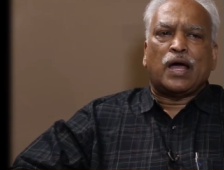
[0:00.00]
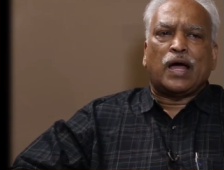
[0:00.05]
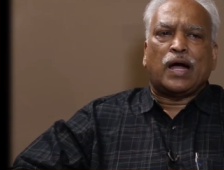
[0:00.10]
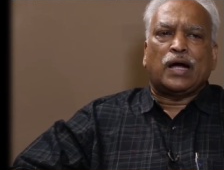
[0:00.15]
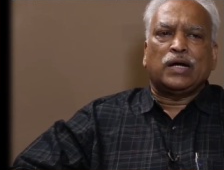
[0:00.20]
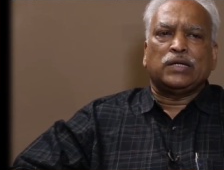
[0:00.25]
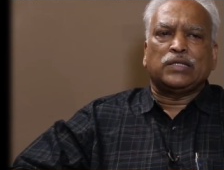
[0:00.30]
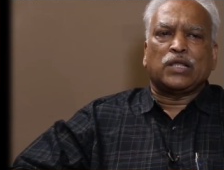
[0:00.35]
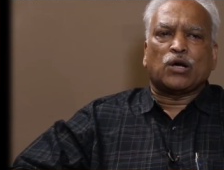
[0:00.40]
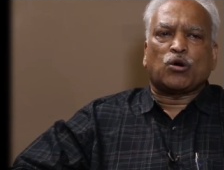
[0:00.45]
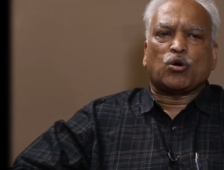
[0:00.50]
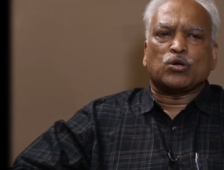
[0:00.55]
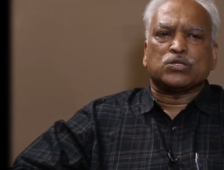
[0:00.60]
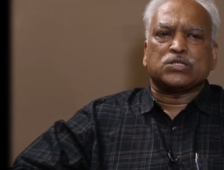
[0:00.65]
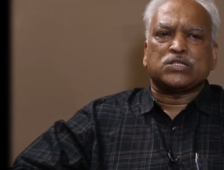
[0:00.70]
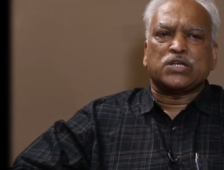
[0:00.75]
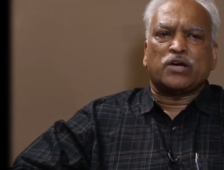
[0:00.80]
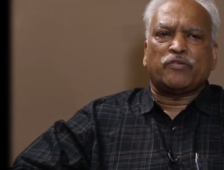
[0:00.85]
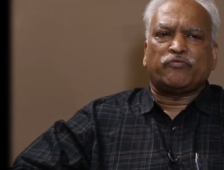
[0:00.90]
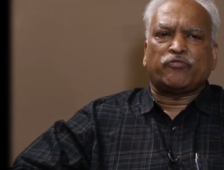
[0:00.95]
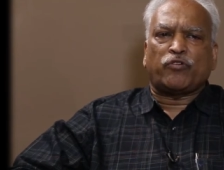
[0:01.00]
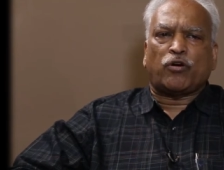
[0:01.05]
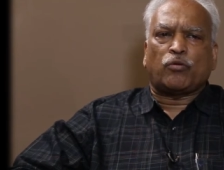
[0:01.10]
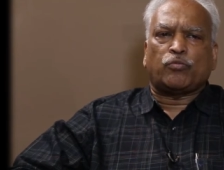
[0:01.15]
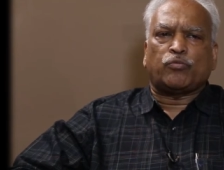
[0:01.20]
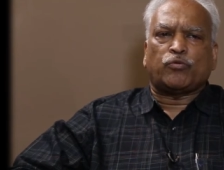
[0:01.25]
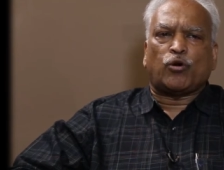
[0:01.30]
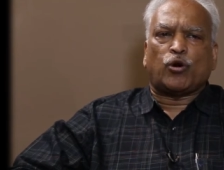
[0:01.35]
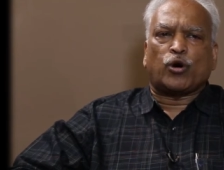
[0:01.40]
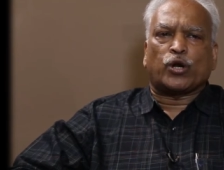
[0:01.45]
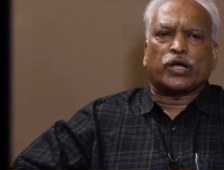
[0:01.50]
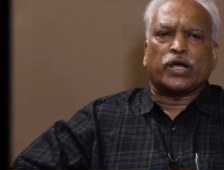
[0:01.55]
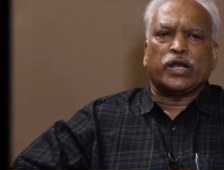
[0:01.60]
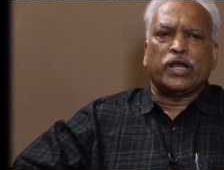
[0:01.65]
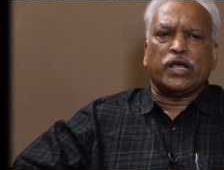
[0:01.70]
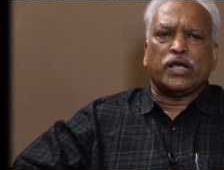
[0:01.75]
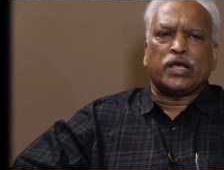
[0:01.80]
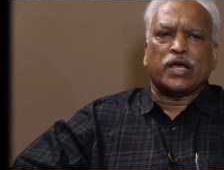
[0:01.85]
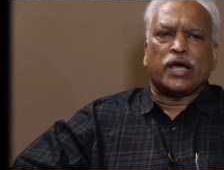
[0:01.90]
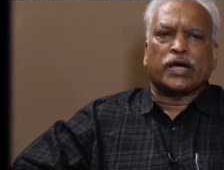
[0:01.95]
and the concept of
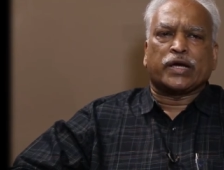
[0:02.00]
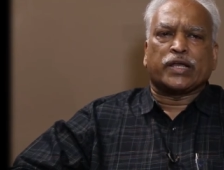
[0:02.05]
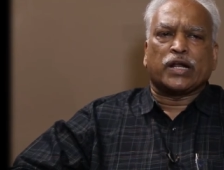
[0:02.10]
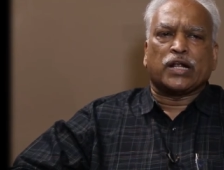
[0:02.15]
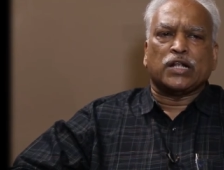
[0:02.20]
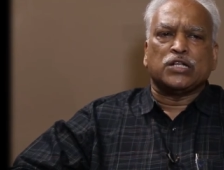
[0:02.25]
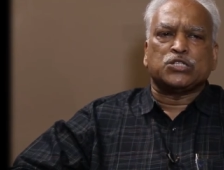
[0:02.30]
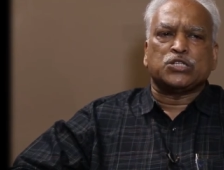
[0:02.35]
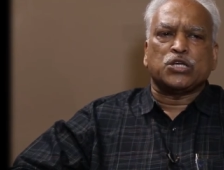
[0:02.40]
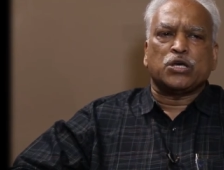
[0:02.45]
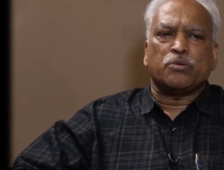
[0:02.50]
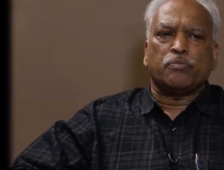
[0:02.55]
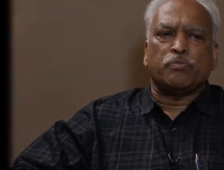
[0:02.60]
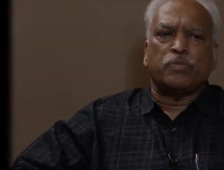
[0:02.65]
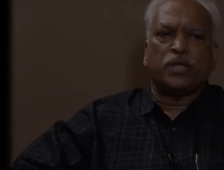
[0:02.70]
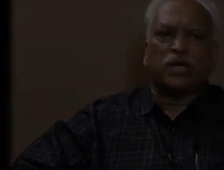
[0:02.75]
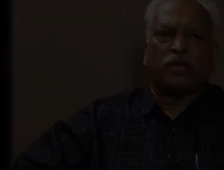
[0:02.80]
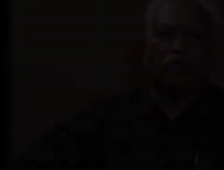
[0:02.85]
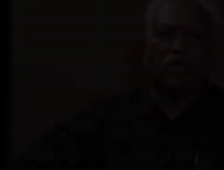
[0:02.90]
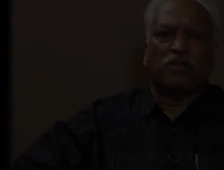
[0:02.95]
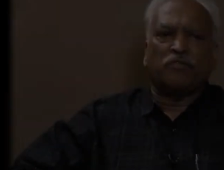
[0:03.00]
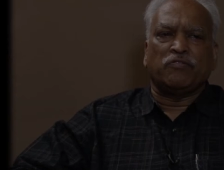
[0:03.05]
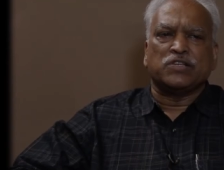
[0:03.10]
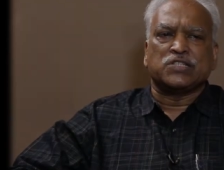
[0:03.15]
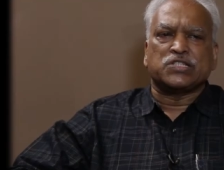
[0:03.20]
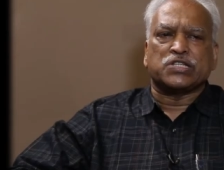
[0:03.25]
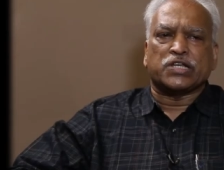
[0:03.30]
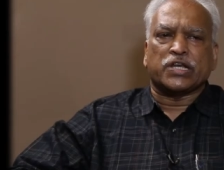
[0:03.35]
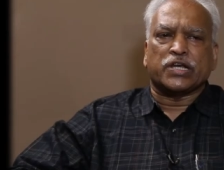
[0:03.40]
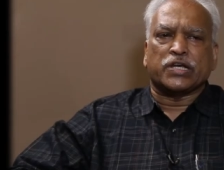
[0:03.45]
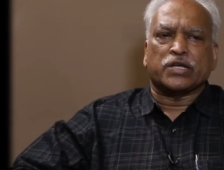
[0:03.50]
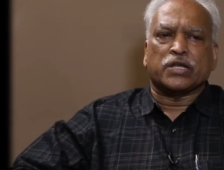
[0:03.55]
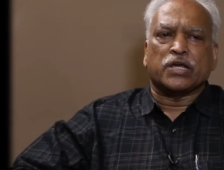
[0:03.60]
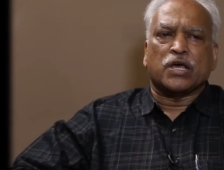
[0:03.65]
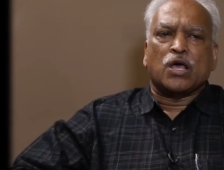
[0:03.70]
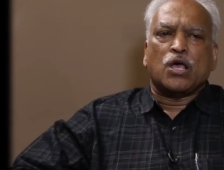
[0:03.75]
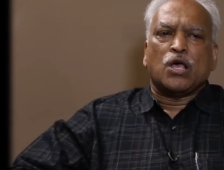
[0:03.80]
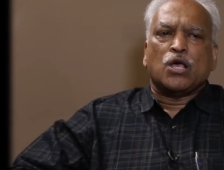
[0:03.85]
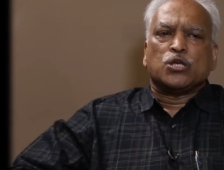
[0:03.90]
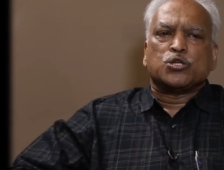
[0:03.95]
organic agriculture be revisited
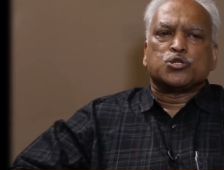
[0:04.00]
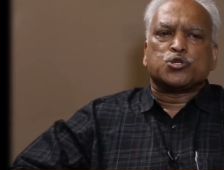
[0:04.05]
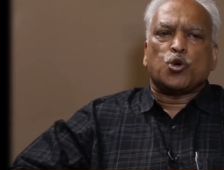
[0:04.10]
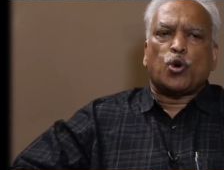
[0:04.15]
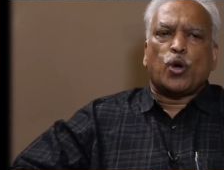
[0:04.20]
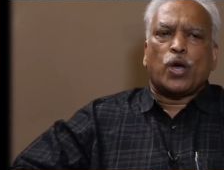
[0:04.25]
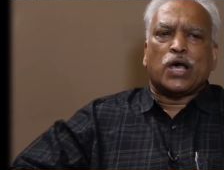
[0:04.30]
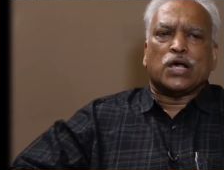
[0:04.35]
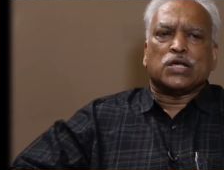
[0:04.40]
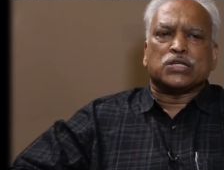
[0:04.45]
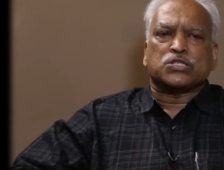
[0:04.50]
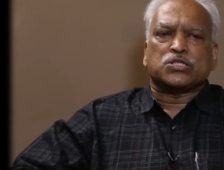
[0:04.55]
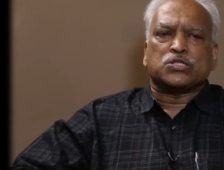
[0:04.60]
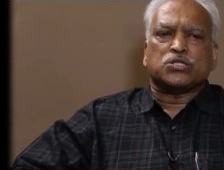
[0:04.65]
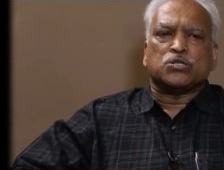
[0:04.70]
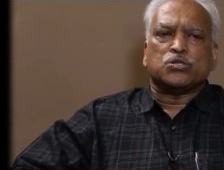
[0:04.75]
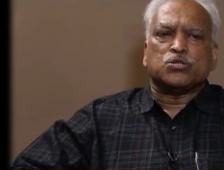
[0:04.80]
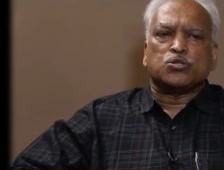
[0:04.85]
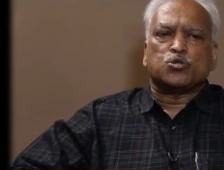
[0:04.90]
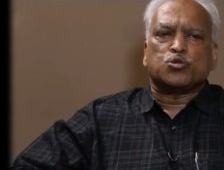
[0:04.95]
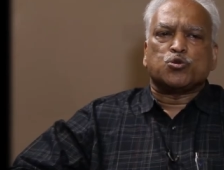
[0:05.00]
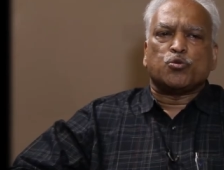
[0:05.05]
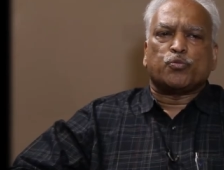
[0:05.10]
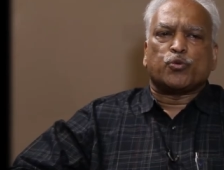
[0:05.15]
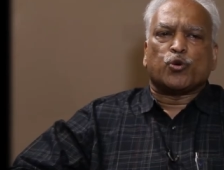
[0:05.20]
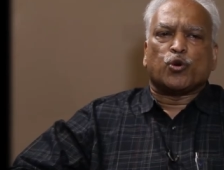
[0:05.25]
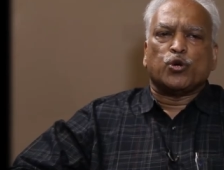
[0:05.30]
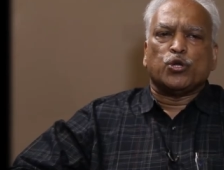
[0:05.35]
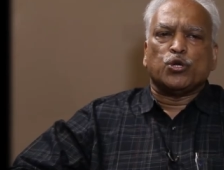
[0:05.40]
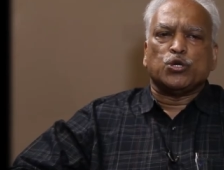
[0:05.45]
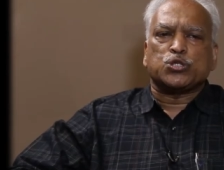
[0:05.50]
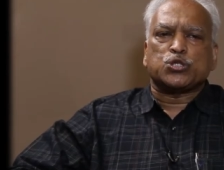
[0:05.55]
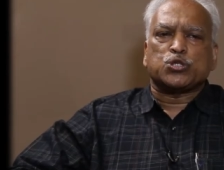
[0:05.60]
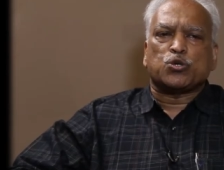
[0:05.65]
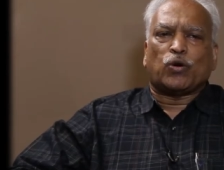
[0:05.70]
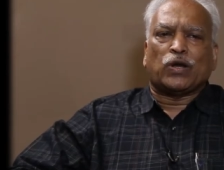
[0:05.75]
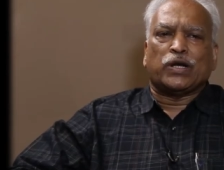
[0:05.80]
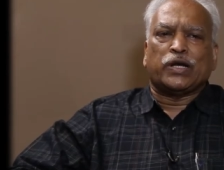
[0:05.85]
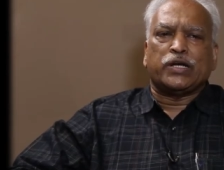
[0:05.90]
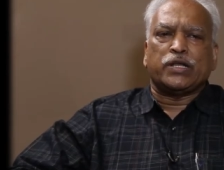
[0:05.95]
so as to produce
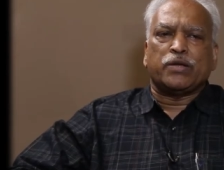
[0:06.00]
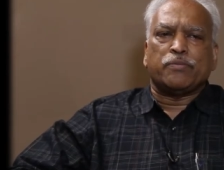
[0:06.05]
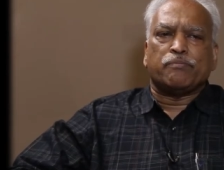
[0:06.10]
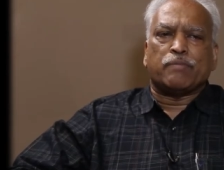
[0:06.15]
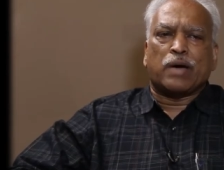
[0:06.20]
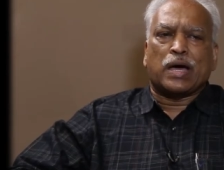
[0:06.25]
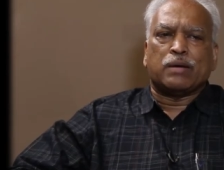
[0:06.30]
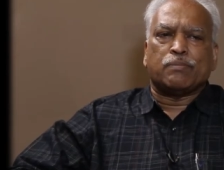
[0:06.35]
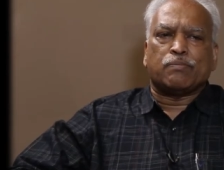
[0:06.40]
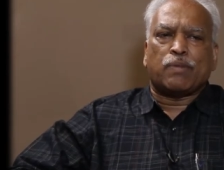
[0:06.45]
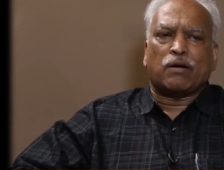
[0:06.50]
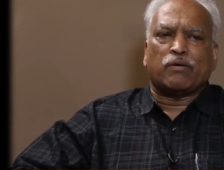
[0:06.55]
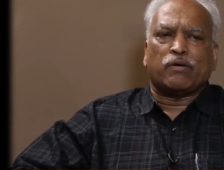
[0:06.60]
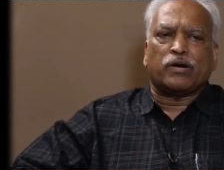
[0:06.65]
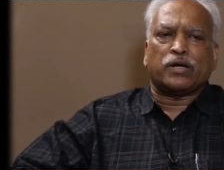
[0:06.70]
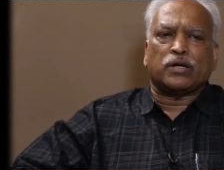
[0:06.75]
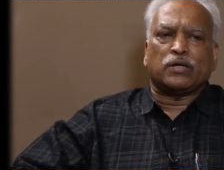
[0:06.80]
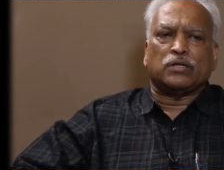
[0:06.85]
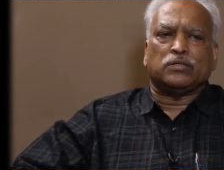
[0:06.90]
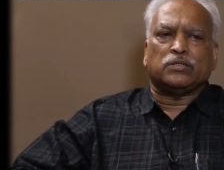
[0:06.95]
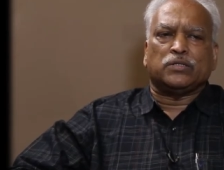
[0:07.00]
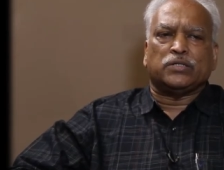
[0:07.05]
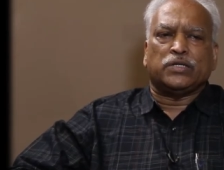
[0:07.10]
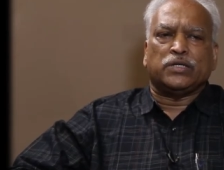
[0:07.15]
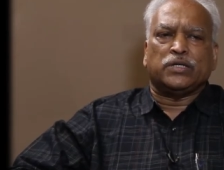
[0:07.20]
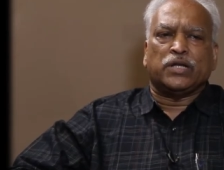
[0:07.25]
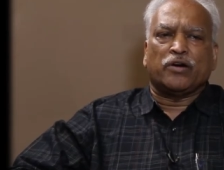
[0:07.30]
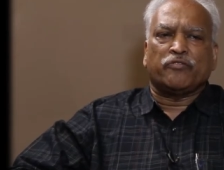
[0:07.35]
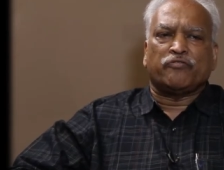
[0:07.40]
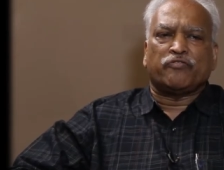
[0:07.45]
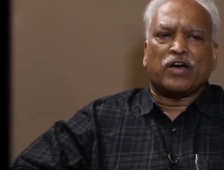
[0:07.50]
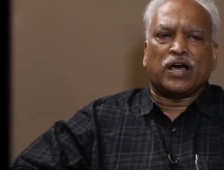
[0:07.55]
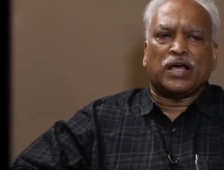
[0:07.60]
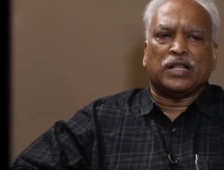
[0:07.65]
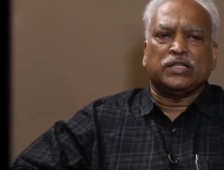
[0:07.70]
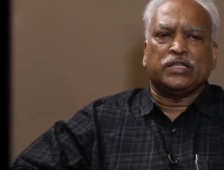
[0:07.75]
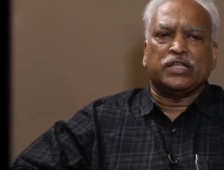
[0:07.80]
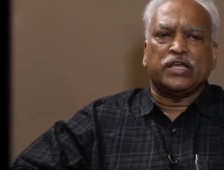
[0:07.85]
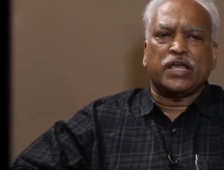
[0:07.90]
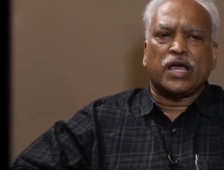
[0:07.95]
quality manpower, enough
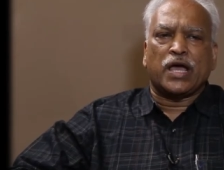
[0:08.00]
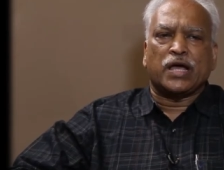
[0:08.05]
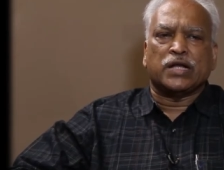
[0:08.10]
healthy